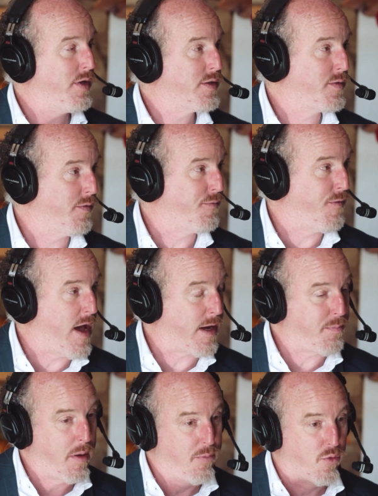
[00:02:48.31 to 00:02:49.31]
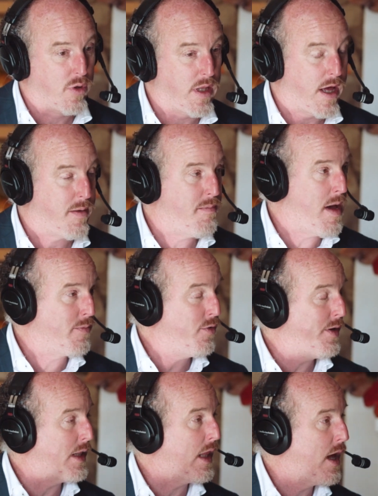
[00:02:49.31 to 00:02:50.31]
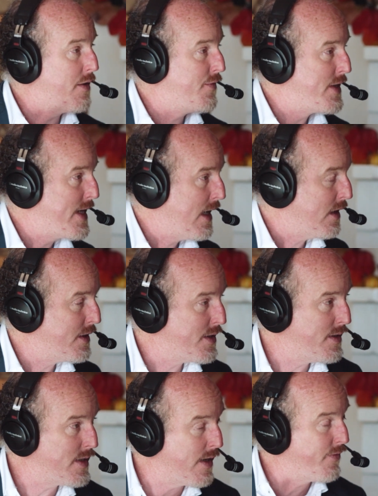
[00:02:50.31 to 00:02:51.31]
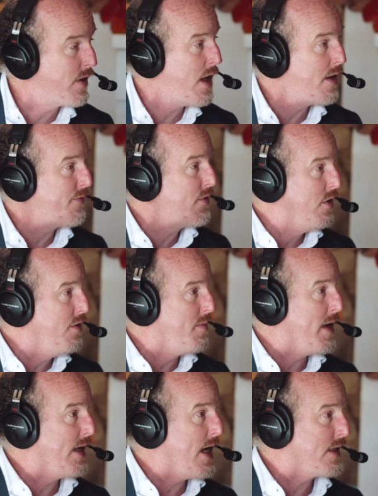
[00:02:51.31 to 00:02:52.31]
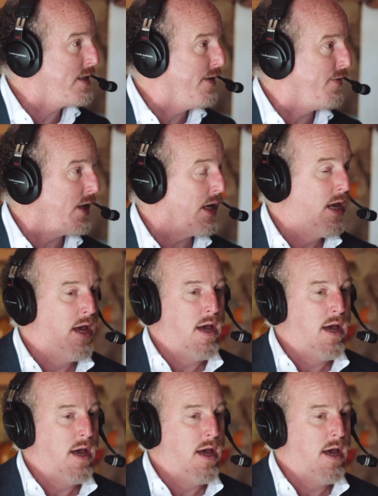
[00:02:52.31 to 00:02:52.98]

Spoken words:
In fact, people with a lot of memory and a lot of intelligence have a lot of glutamate activity.